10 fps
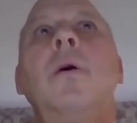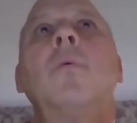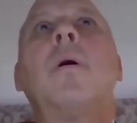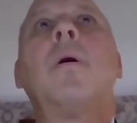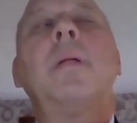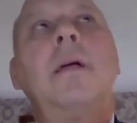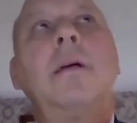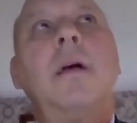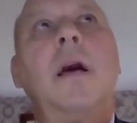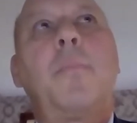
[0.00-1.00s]
Well,
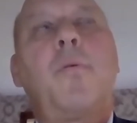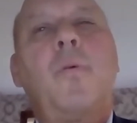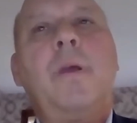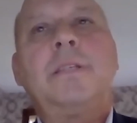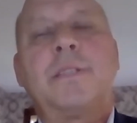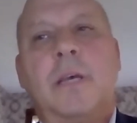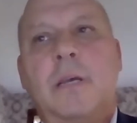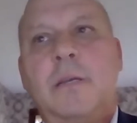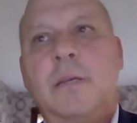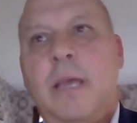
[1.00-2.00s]

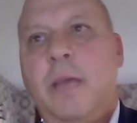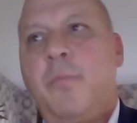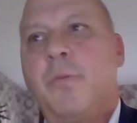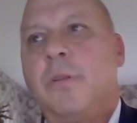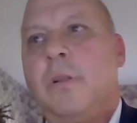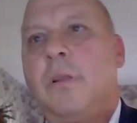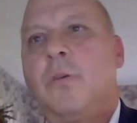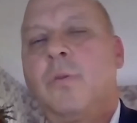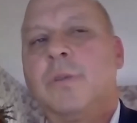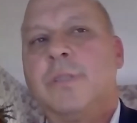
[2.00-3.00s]
Aprisa, April
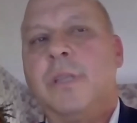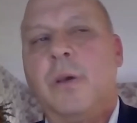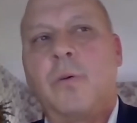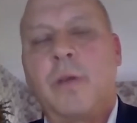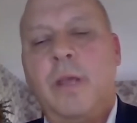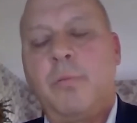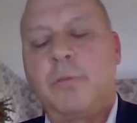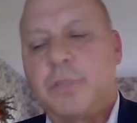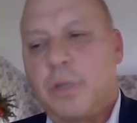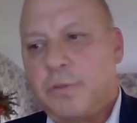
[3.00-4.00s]

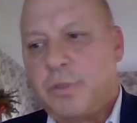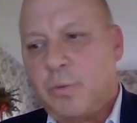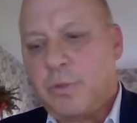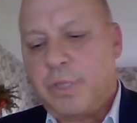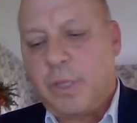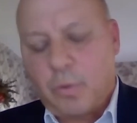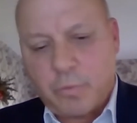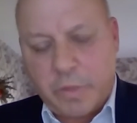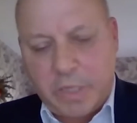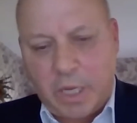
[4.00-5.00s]
Jones, who is the
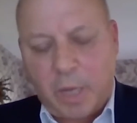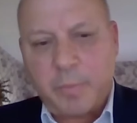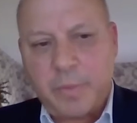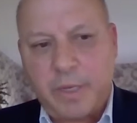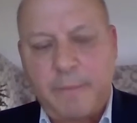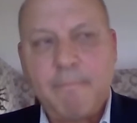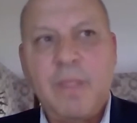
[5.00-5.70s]
owner of the company,